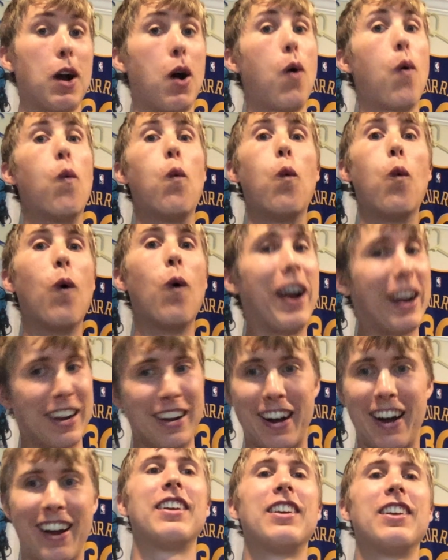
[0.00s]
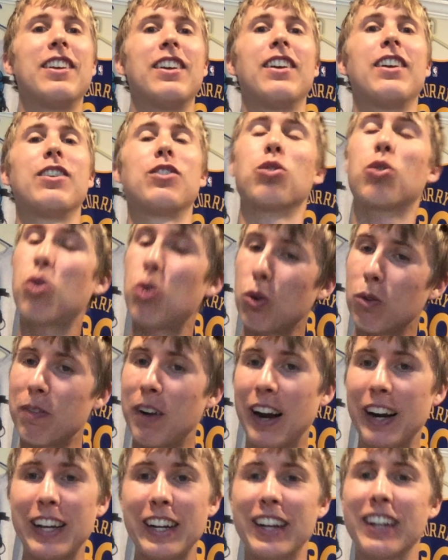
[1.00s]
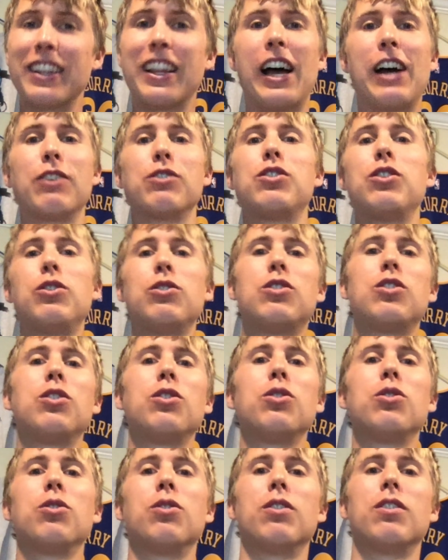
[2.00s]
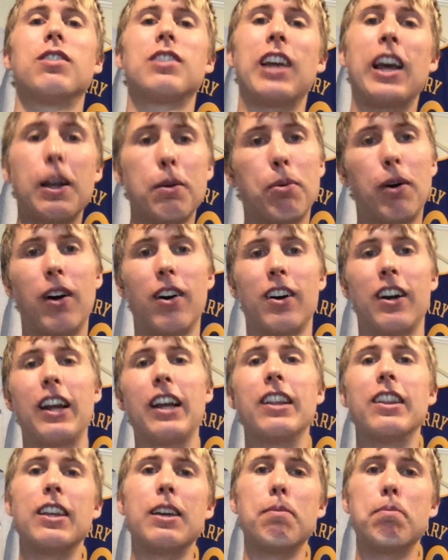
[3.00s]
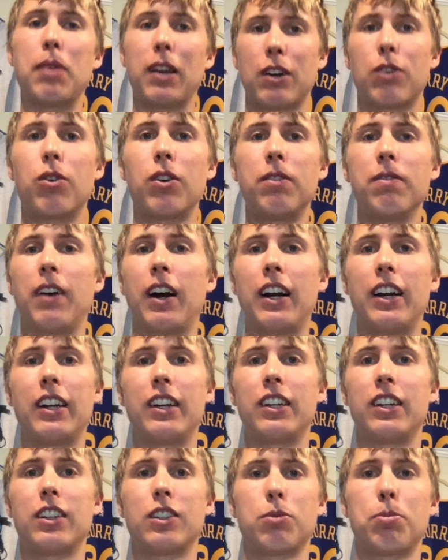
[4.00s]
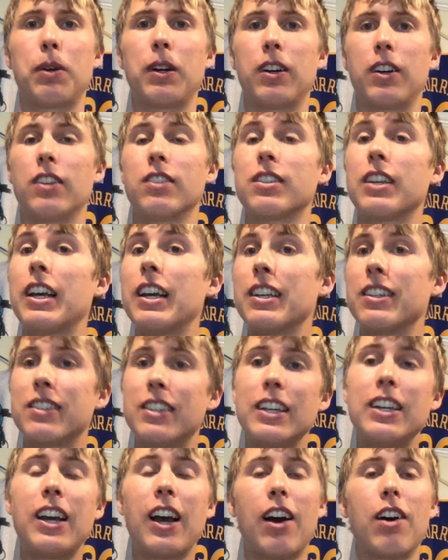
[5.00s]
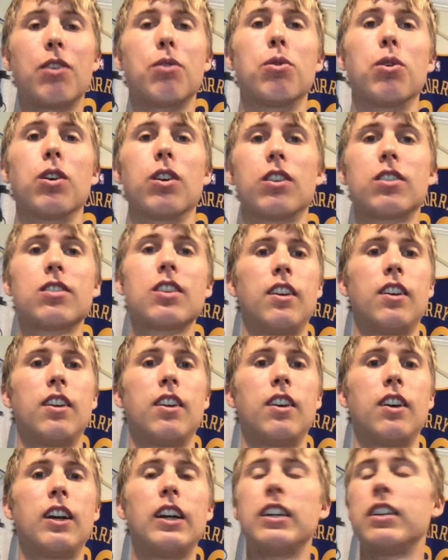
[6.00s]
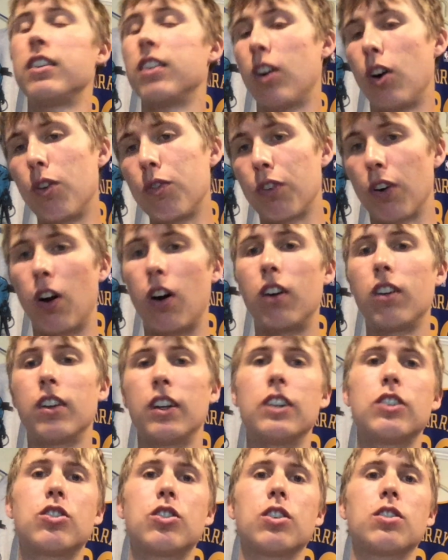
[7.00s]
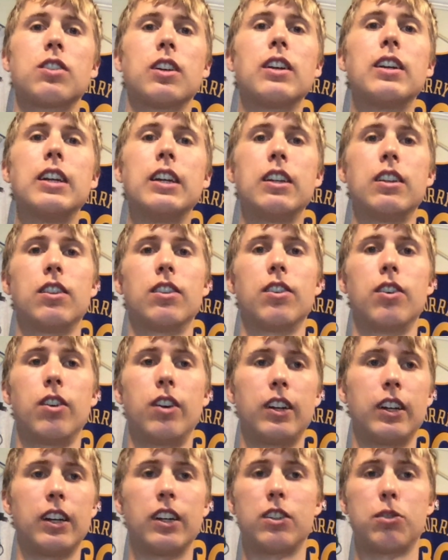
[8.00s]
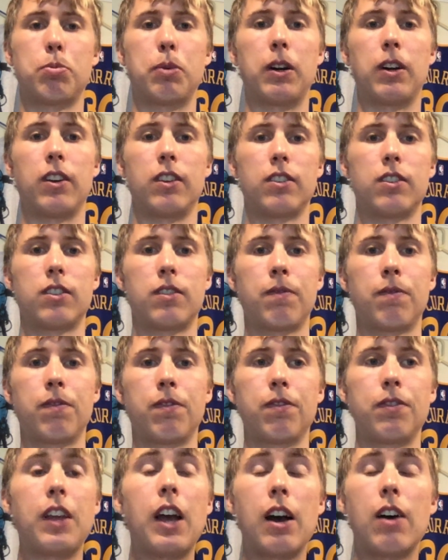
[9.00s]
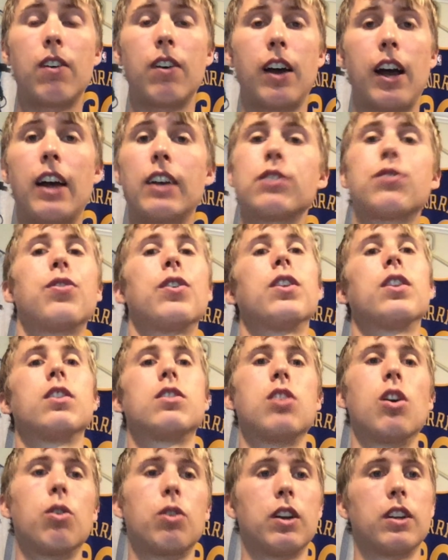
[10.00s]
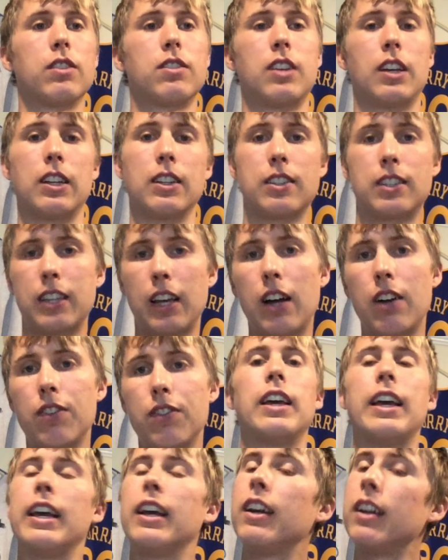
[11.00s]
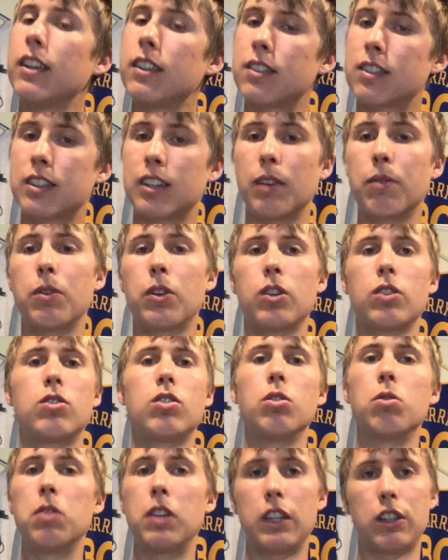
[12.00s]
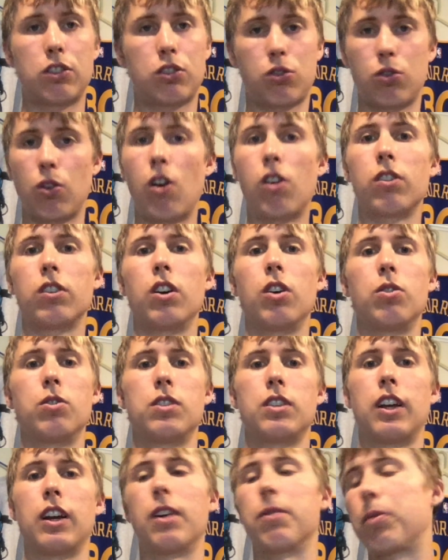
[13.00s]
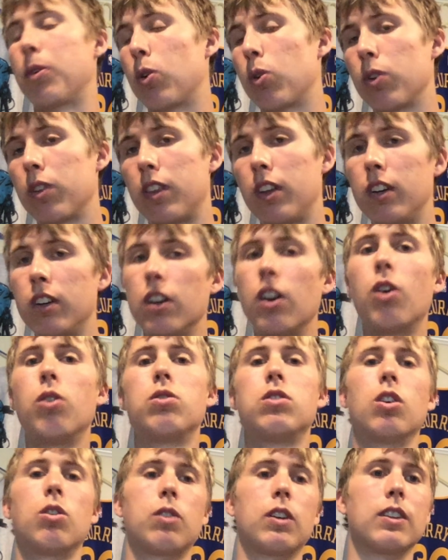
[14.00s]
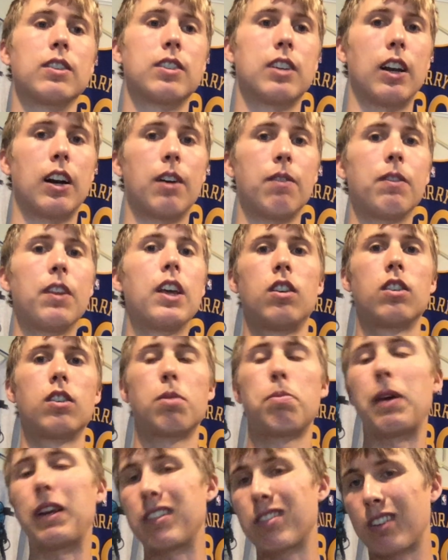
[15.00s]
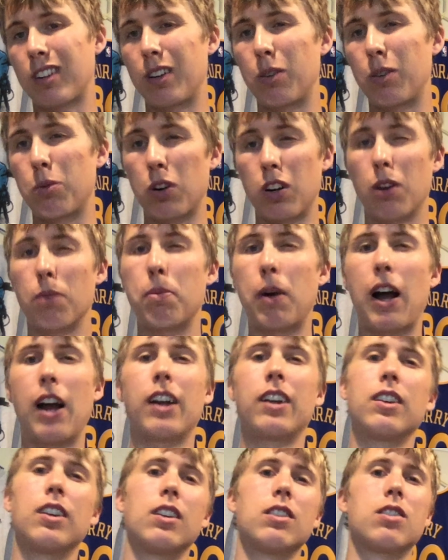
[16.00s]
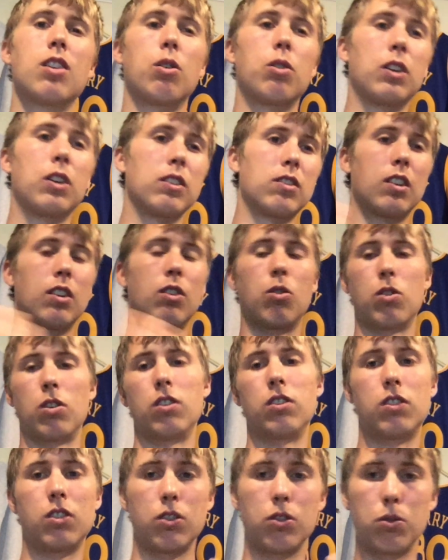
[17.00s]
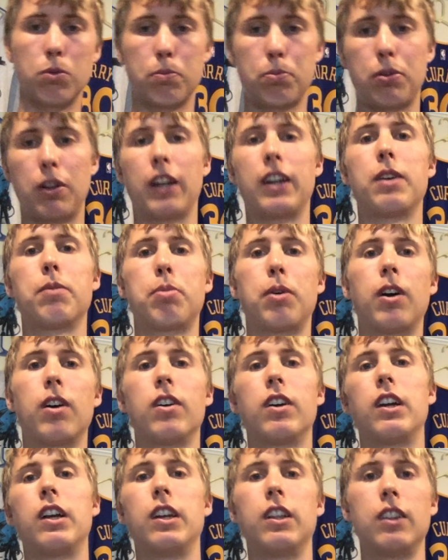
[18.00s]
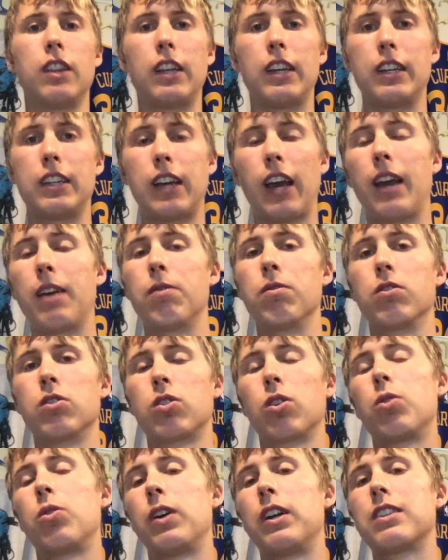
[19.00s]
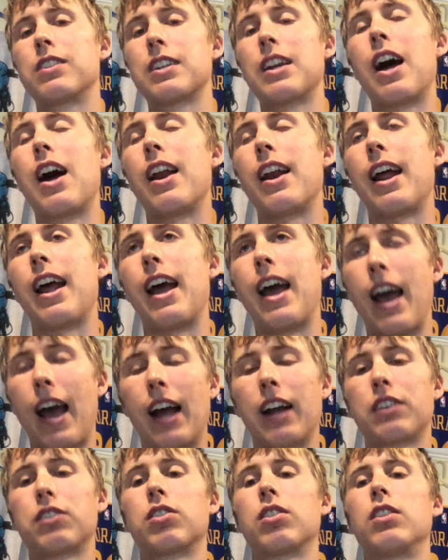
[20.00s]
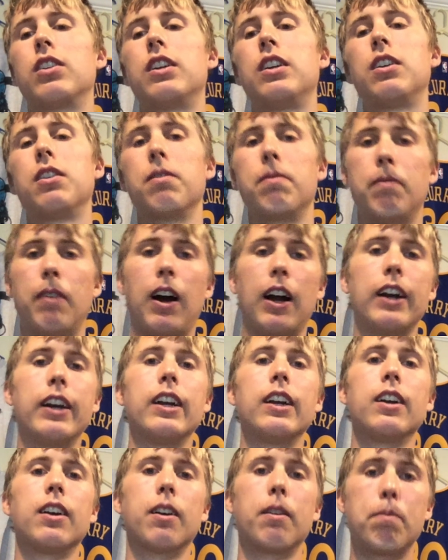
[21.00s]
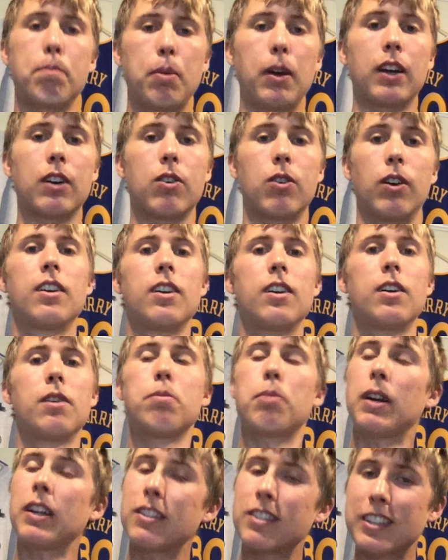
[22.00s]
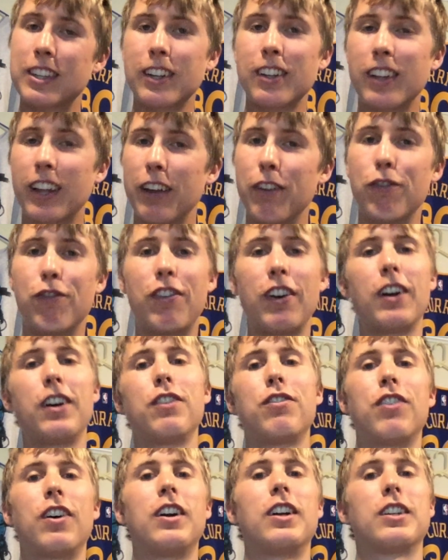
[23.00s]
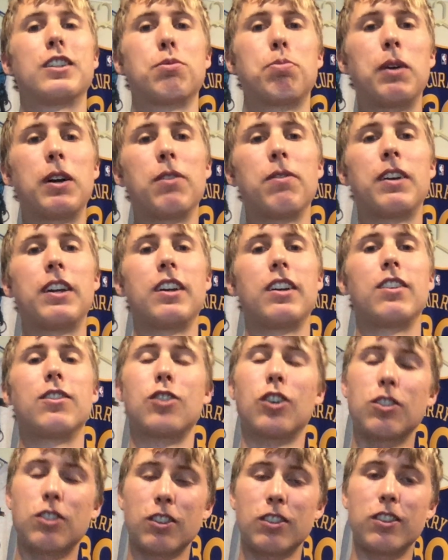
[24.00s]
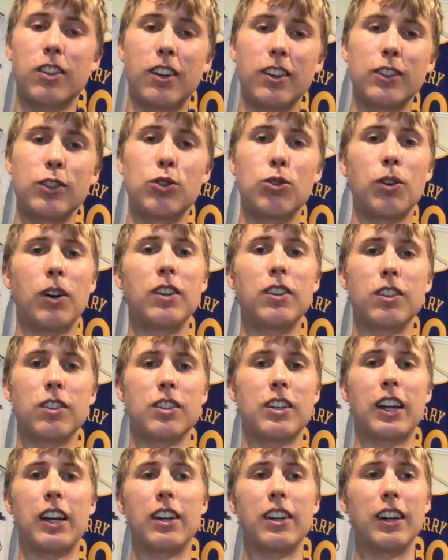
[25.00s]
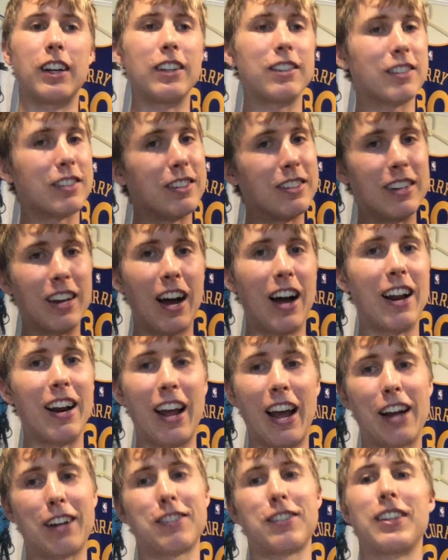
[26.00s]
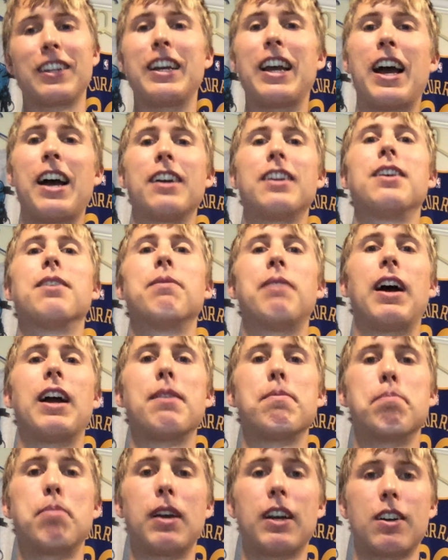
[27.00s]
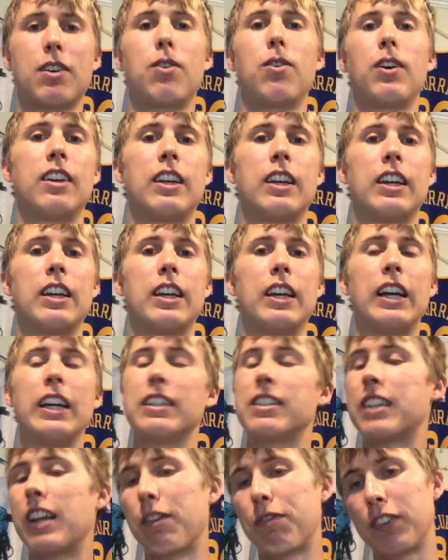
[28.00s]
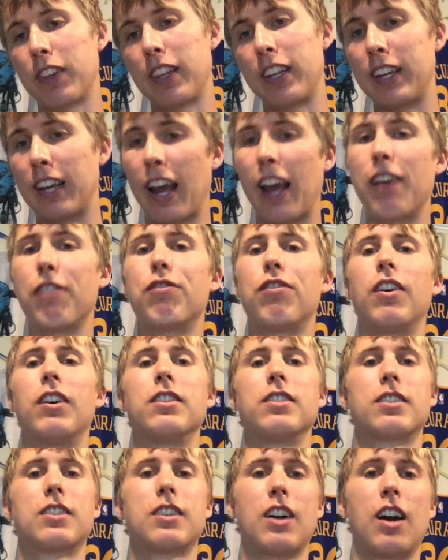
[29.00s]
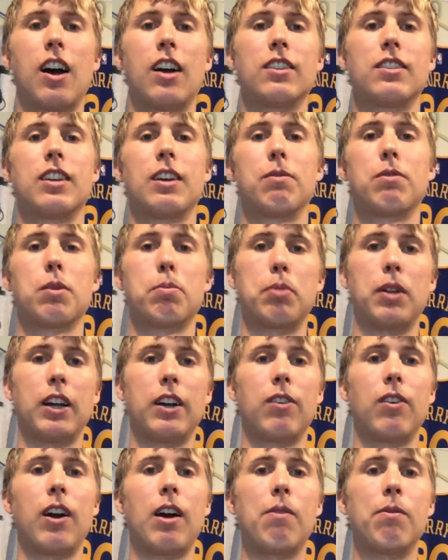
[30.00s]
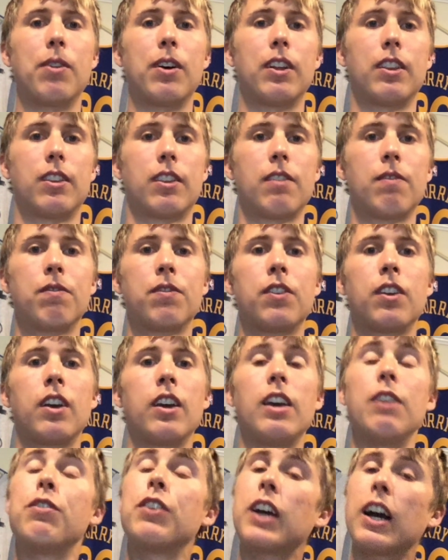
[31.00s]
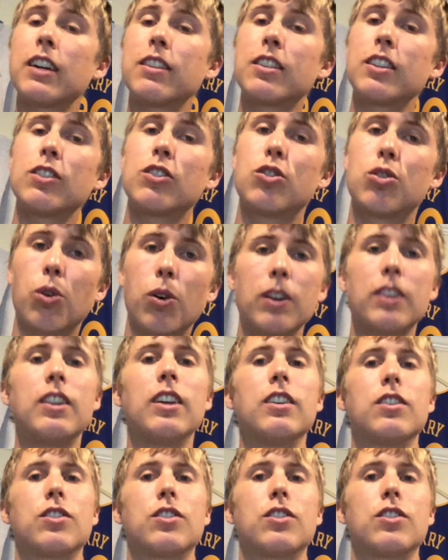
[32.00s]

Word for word: way hotter. So cool mining allows you to take part in the Bitcoin mining experience, see how it works, and overall, it's just a neat learning experience. Now, as for the tokens itself, it is similar to the strong node setup or the node token setup to basically where you're buying these tokens in order to play a part in the game. So it's not actually mining Bitcoin. But it's still a very fun experiment, just as long as you understand it's not actually how you mine Bitcoin. It's definitely a fun concept to play around with. If you guys enjoyed this